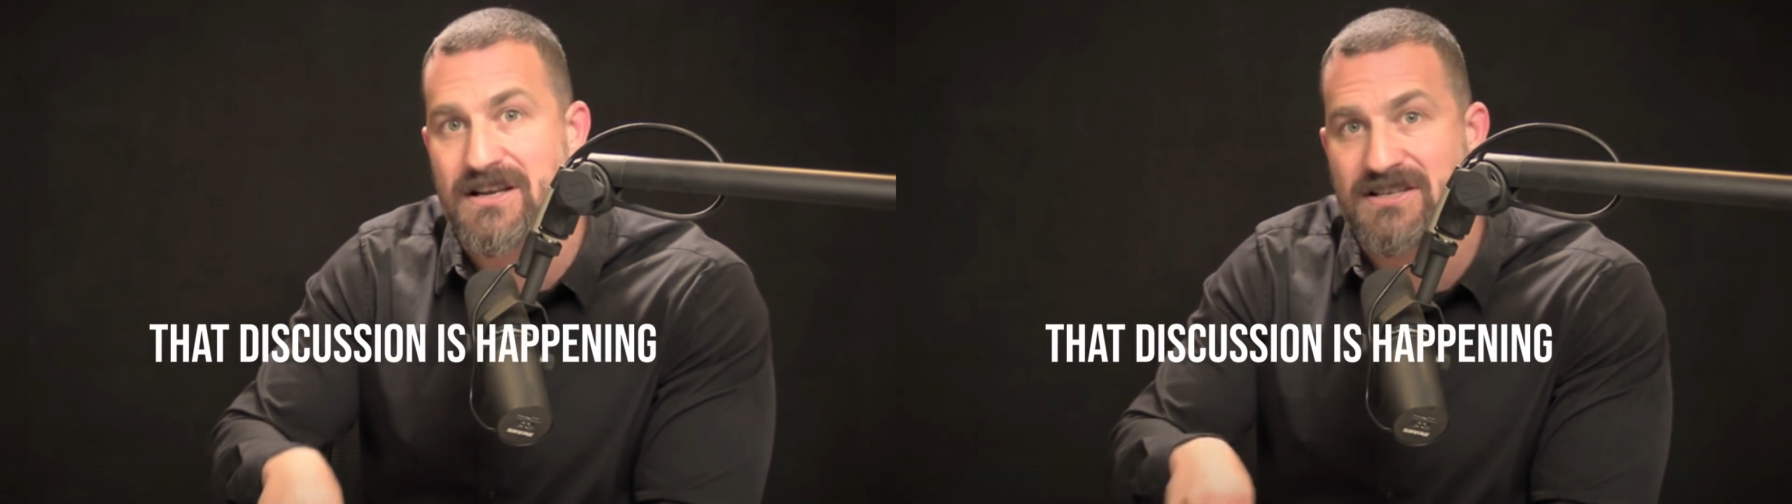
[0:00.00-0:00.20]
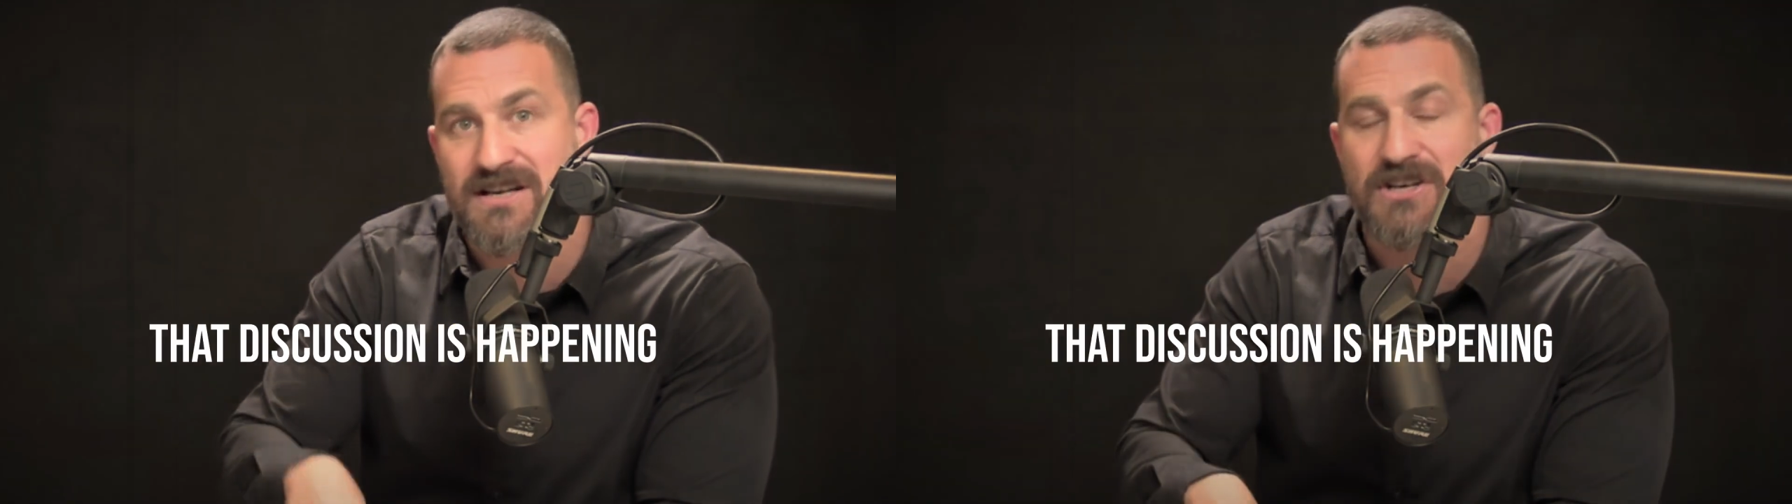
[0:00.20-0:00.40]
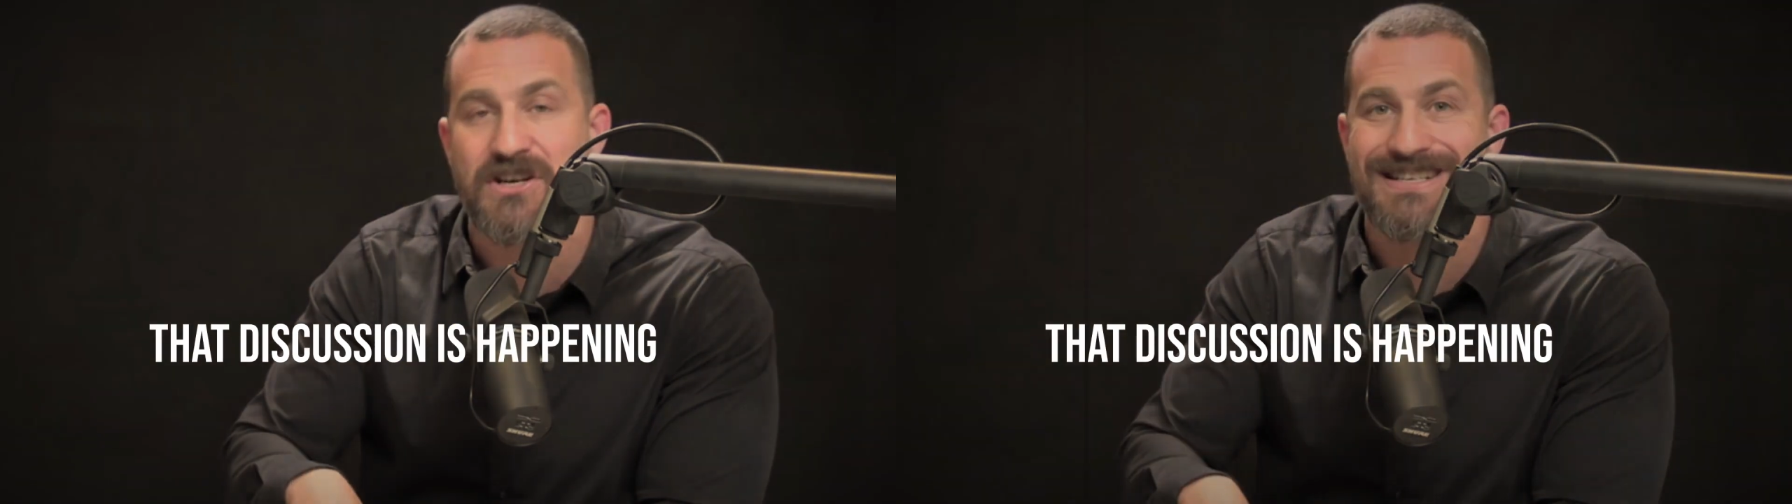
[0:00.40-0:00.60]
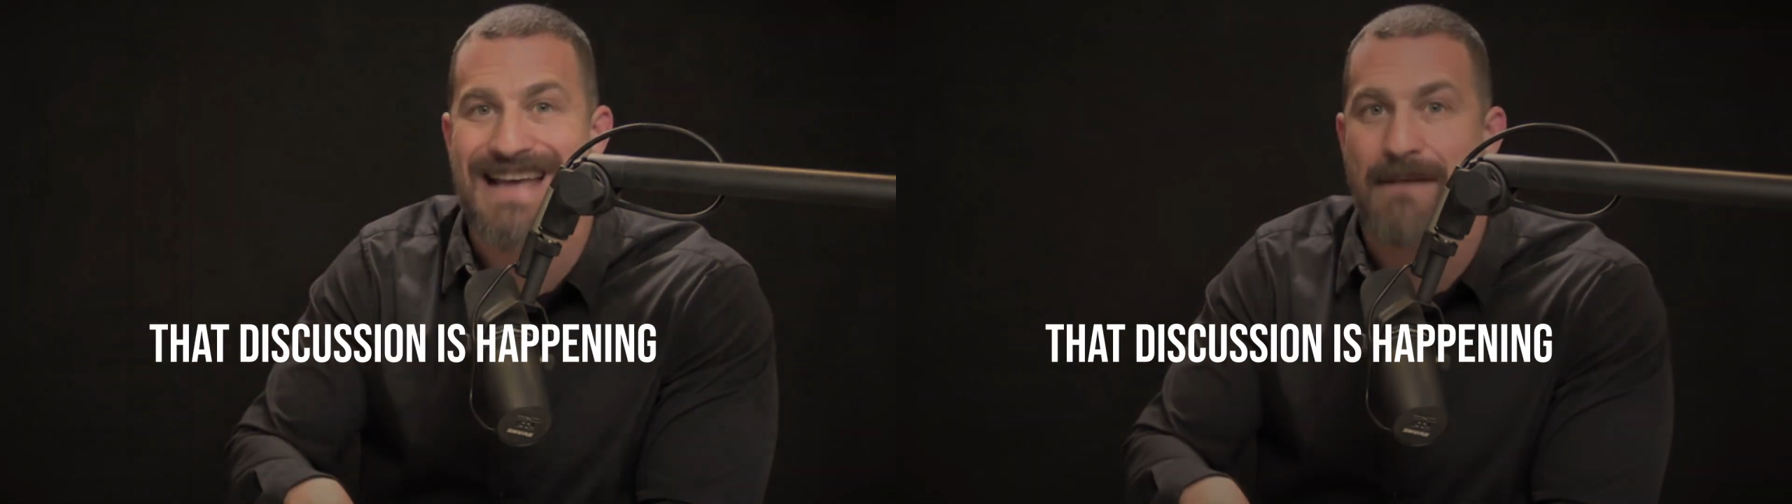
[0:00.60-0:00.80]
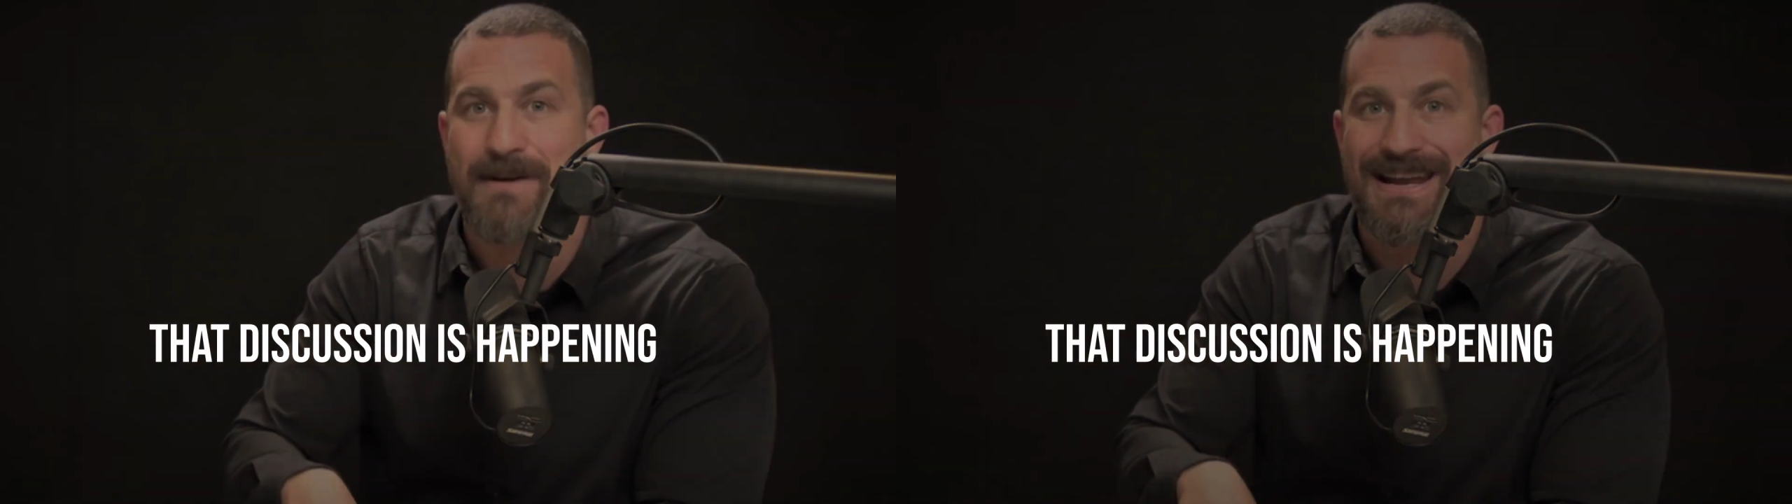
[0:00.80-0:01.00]
The discussion
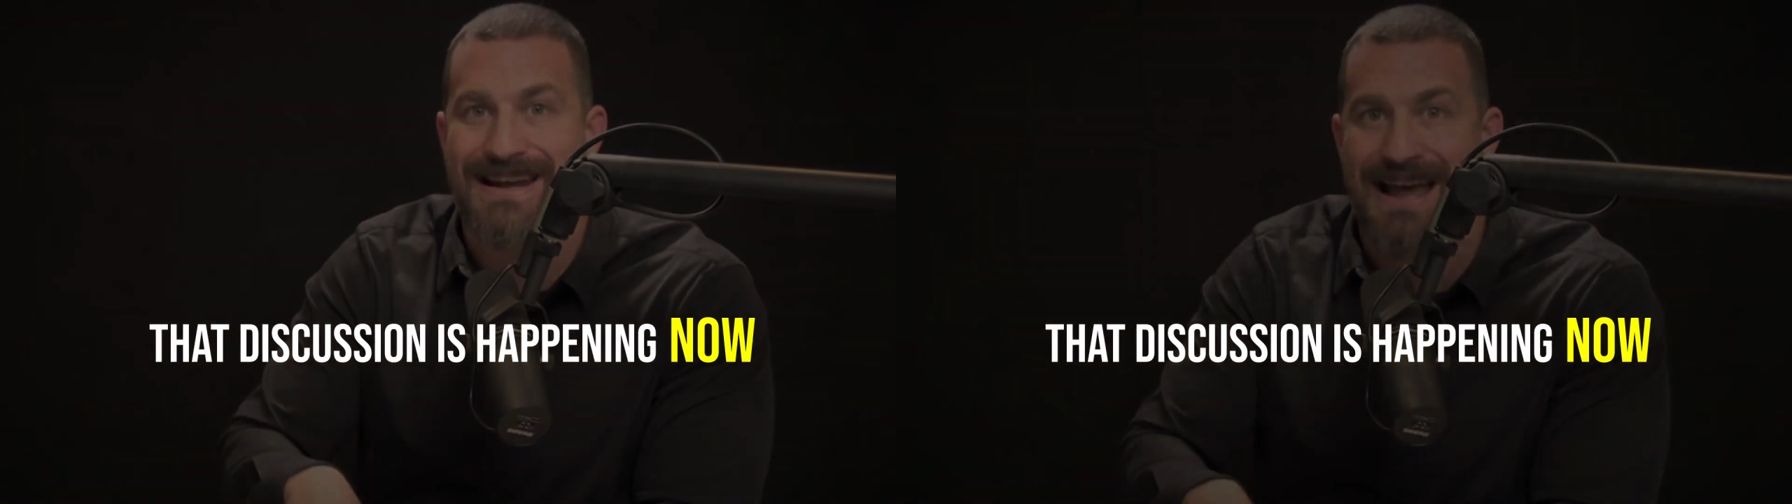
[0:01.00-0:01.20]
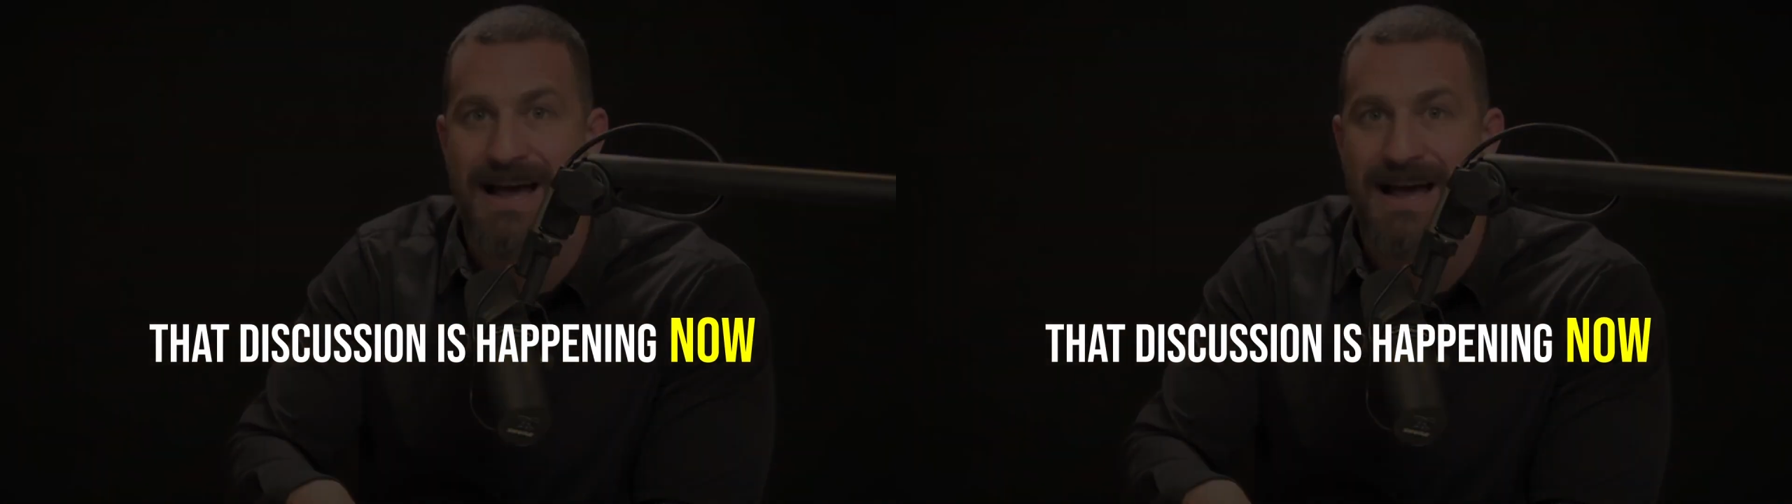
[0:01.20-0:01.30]
is happening